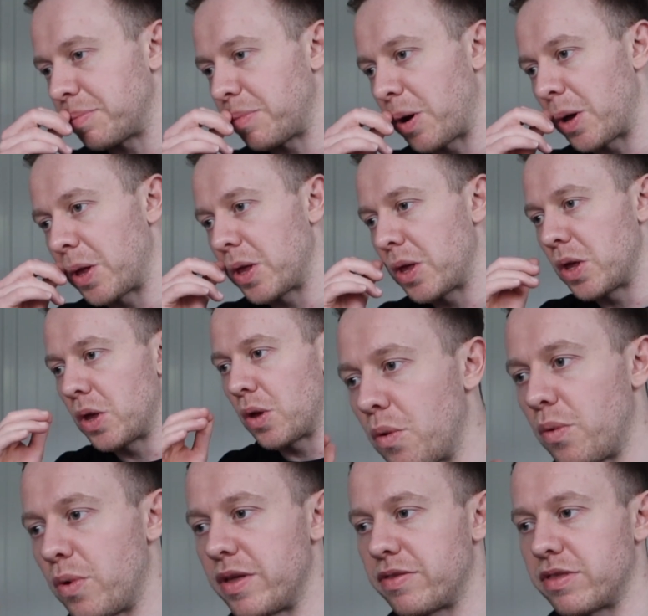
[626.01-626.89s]
But
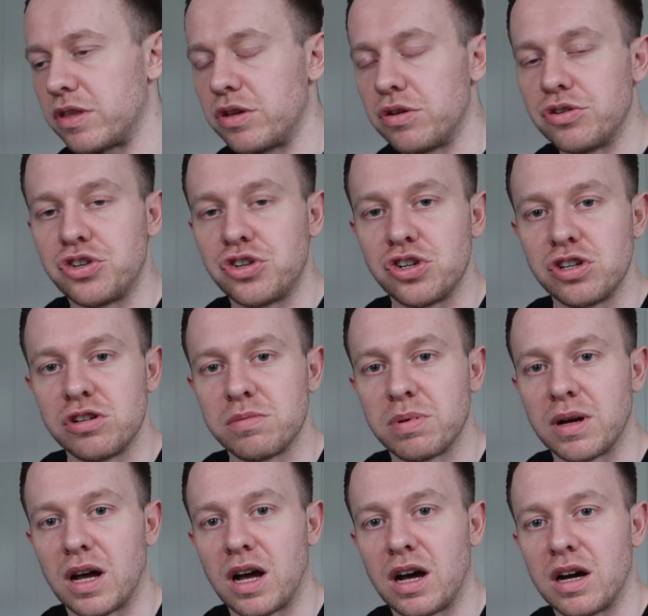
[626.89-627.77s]
with
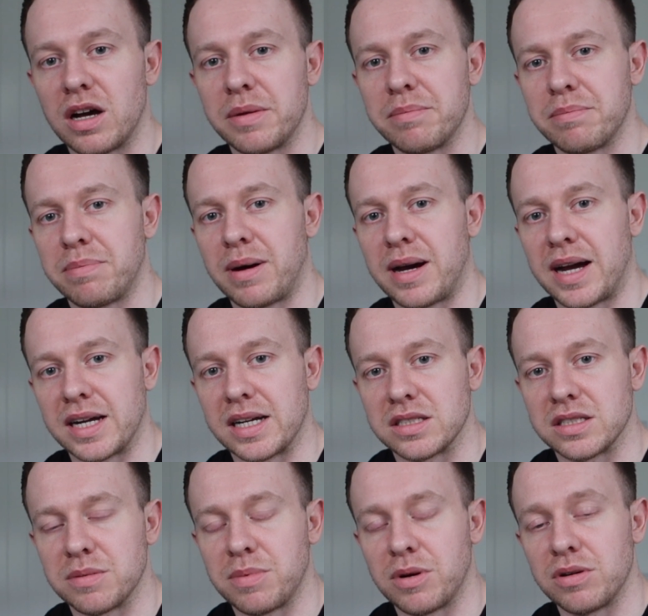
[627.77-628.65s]
YouTube, I'm back
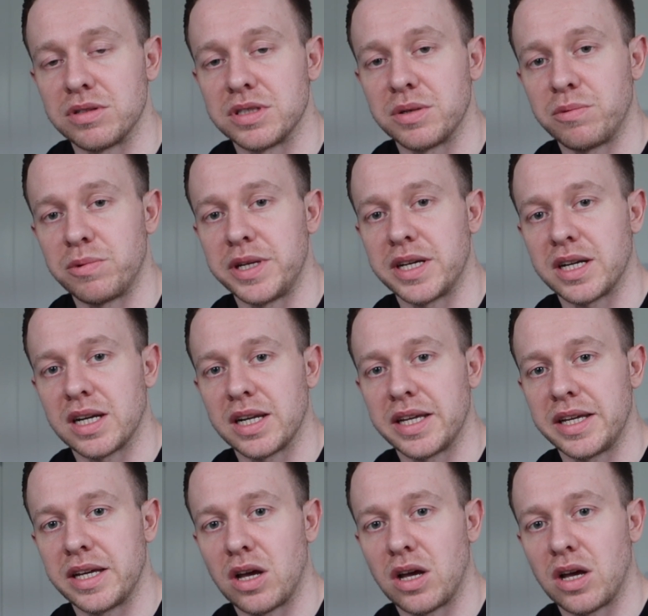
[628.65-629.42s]
to posting weekly,